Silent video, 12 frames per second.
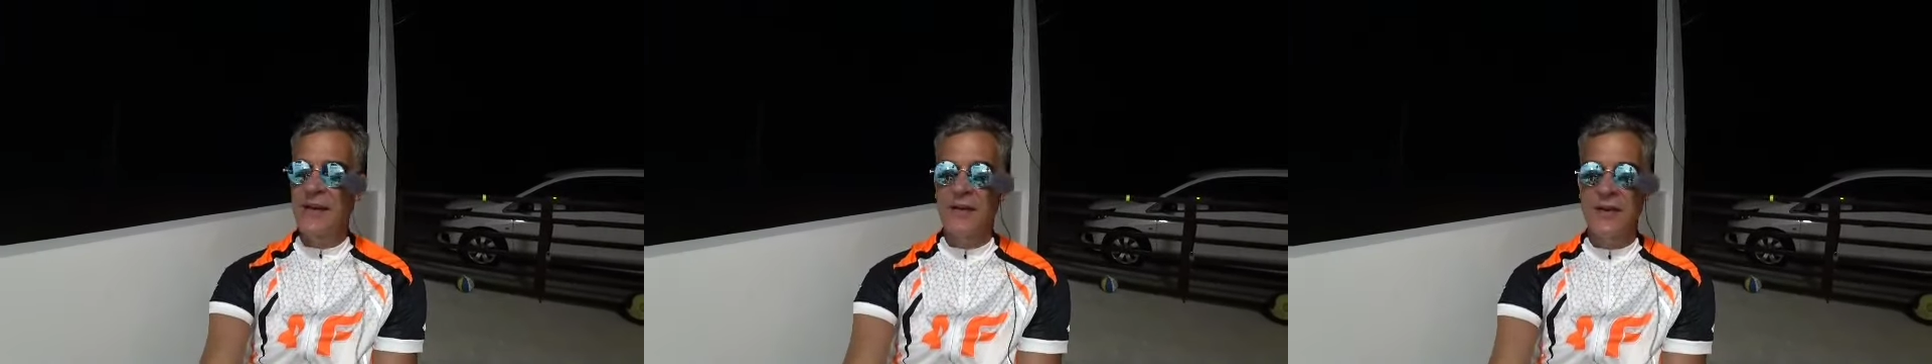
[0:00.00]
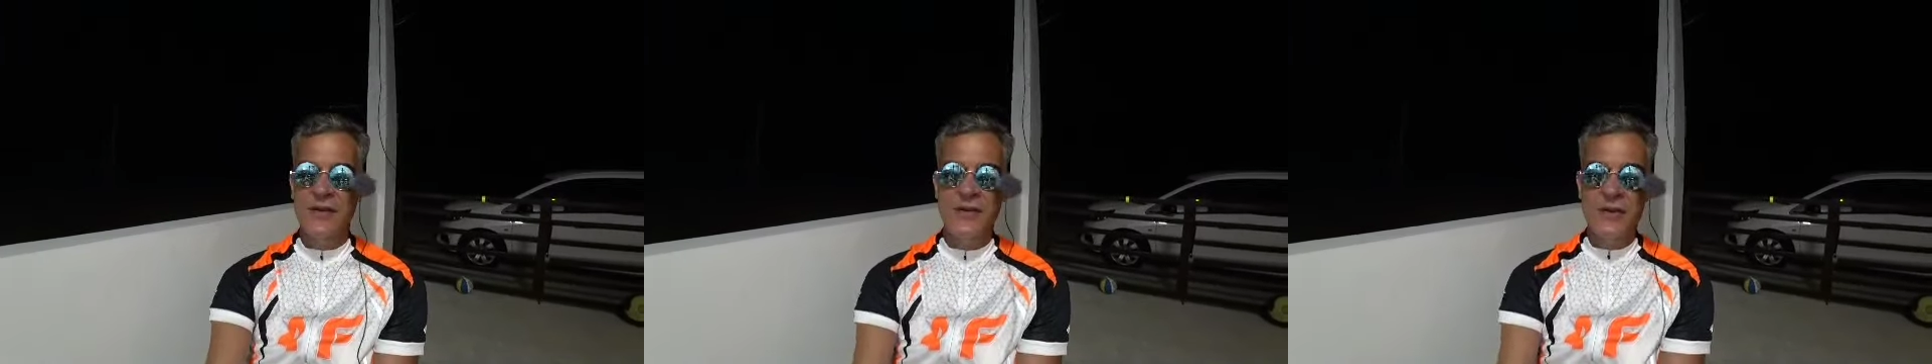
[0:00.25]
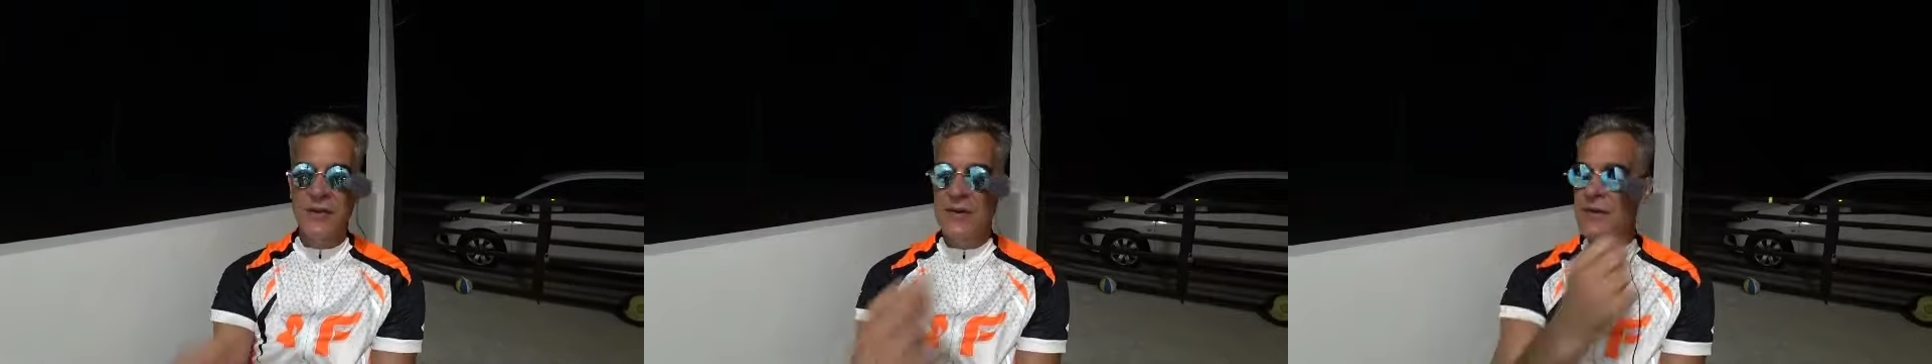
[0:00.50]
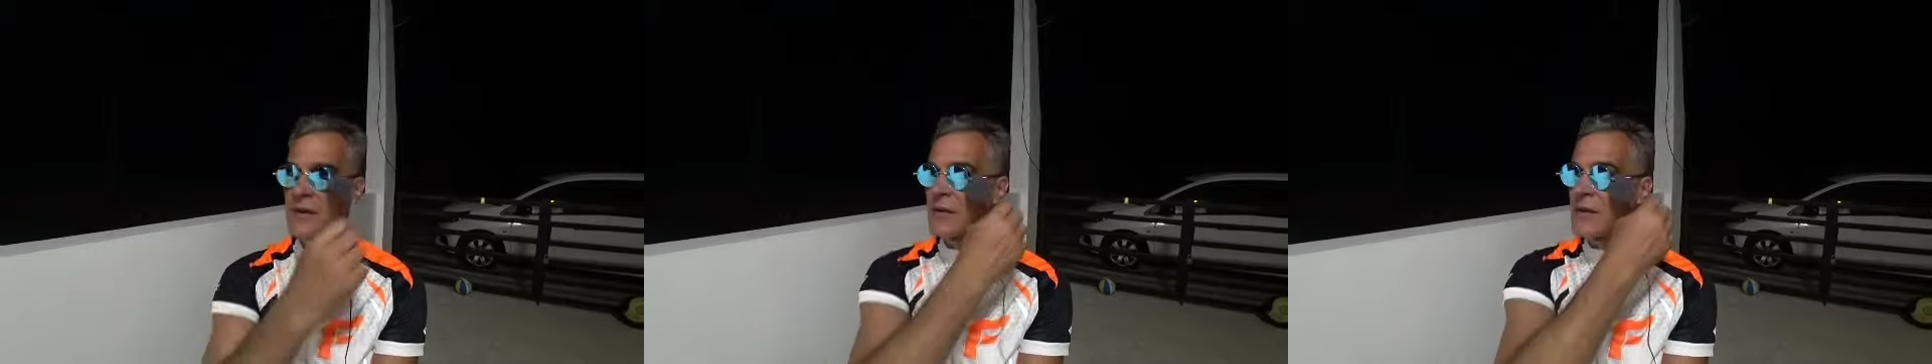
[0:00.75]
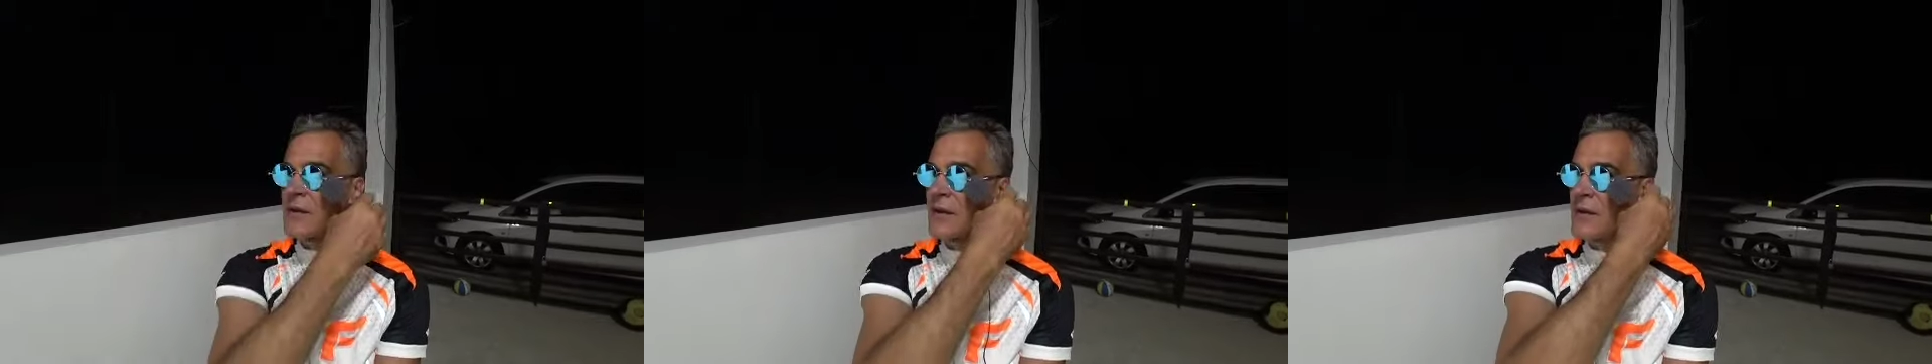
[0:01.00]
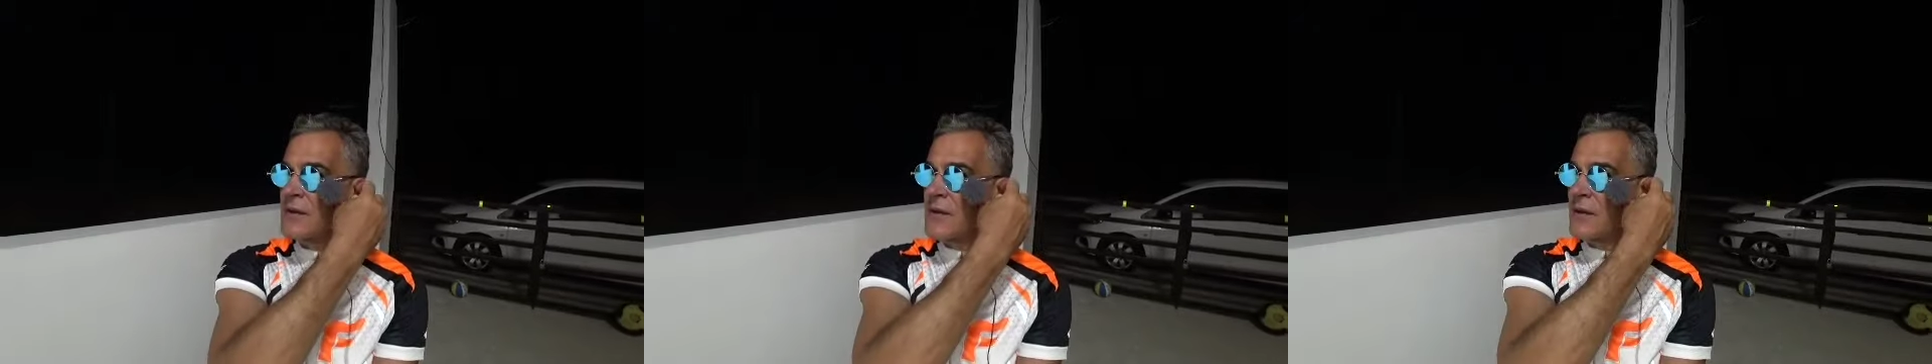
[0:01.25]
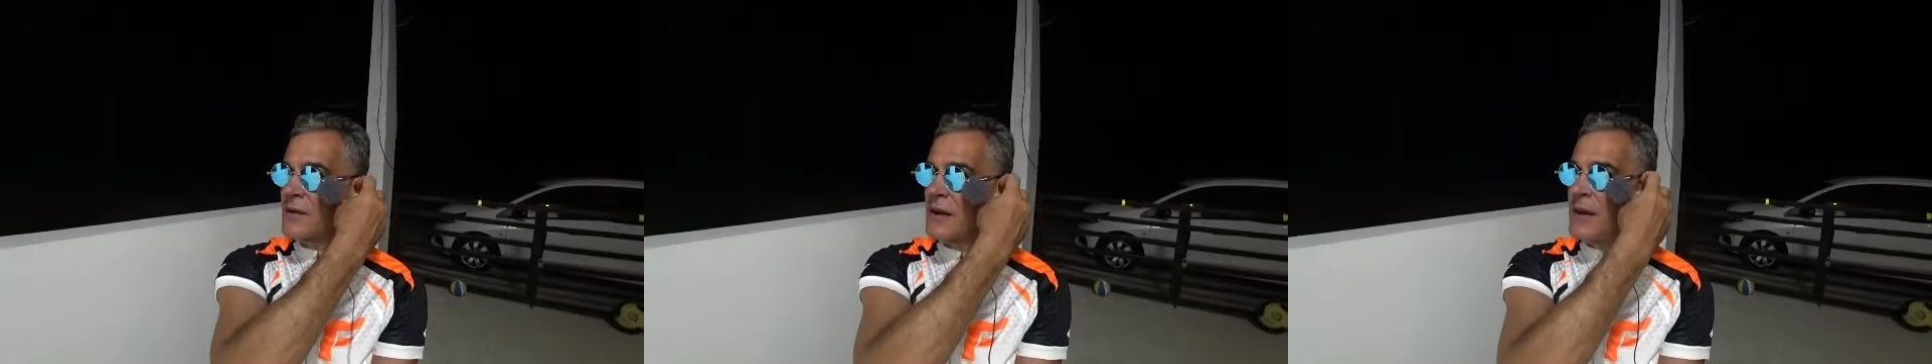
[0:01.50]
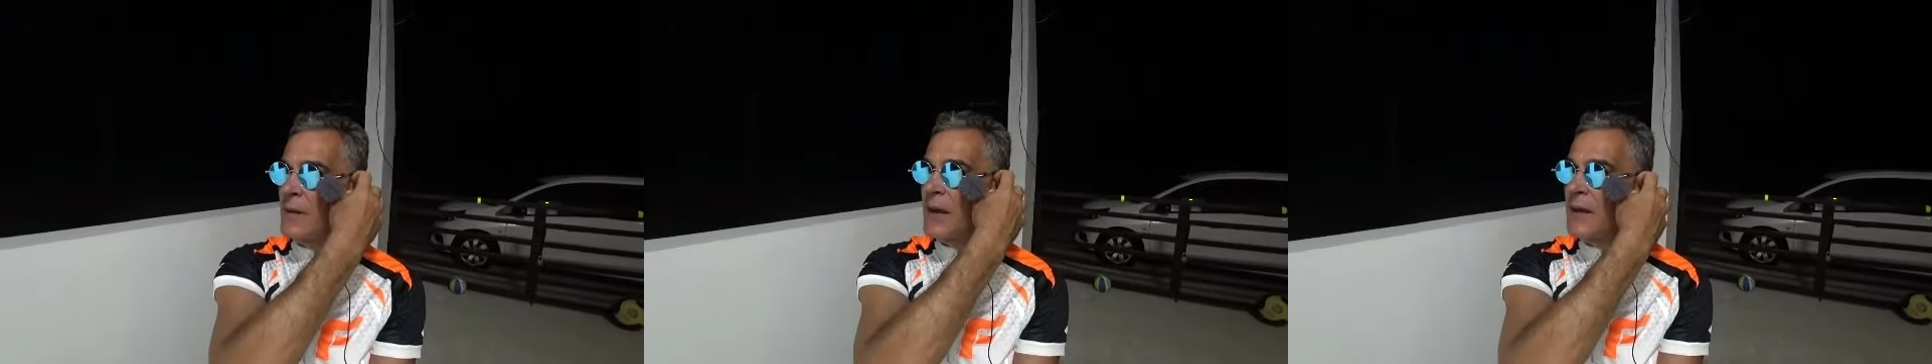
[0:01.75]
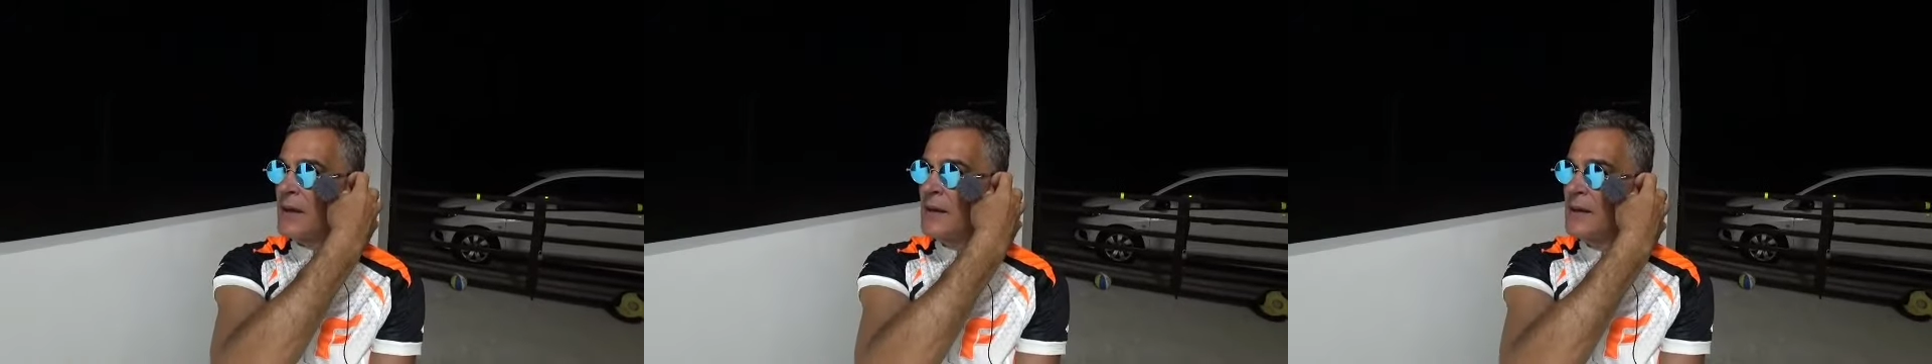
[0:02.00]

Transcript: They're going to shoot each other and kill each other anyway.